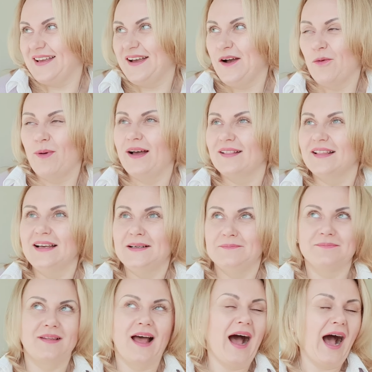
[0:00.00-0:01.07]
Well,
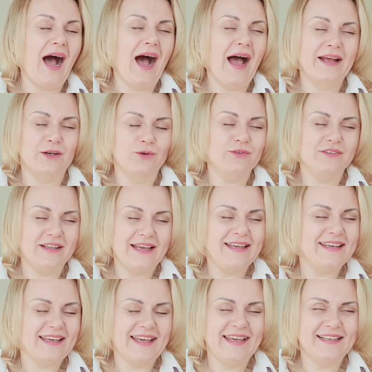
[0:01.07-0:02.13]
I don't
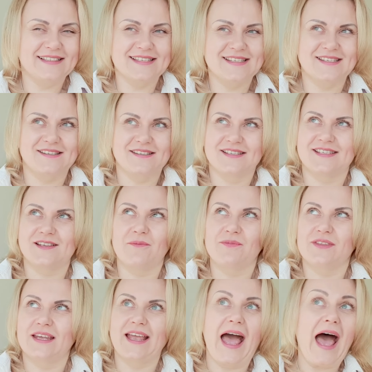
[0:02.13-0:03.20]
think it's
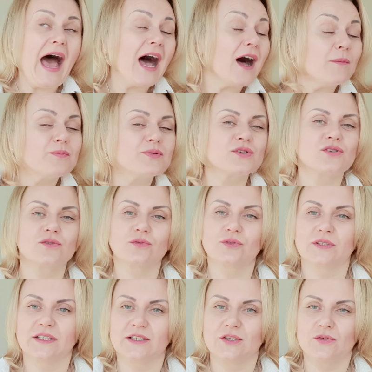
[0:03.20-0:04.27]
something
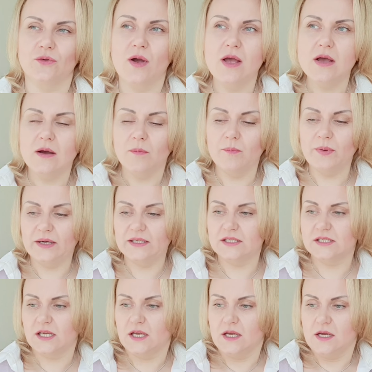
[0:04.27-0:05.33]
absolutely new,
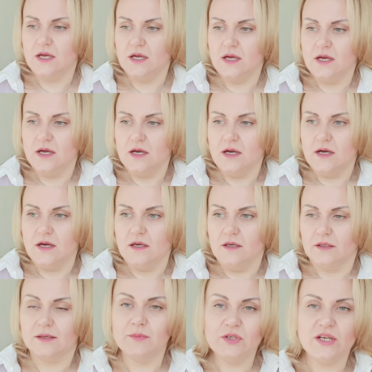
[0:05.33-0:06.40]
but
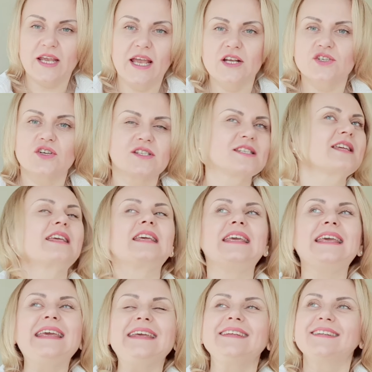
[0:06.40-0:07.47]
communication is a
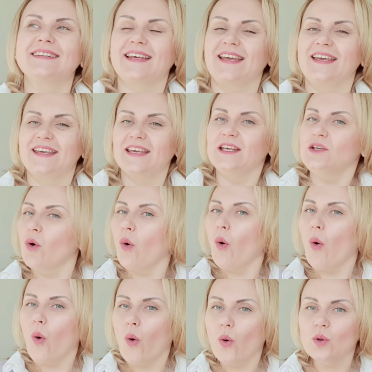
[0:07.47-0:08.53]
key thing in
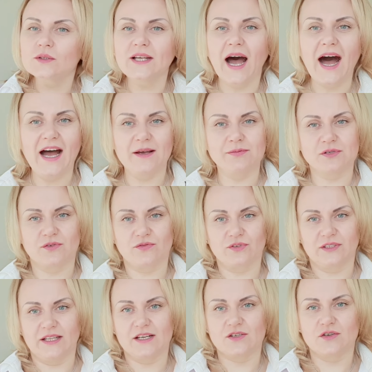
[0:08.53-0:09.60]
all types of
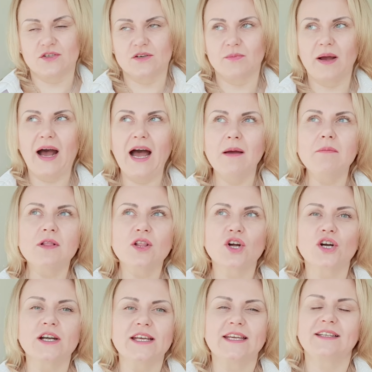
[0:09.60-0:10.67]
relationship. I'm
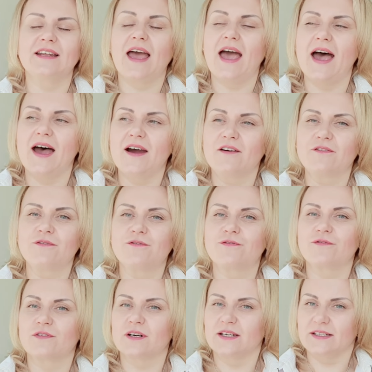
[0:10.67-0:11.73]
learning it
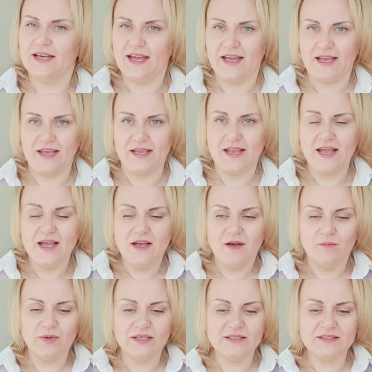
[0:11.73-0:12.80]
every day.
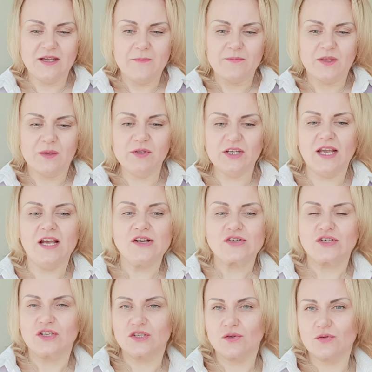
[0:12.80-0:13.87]
But
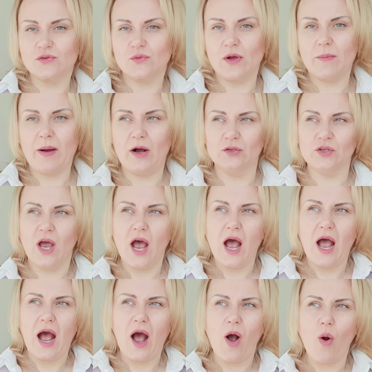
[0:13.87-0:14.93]
communication is also about
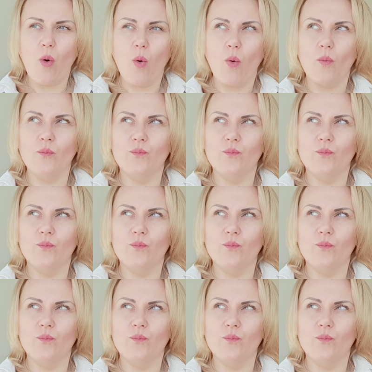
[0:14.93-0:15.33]
how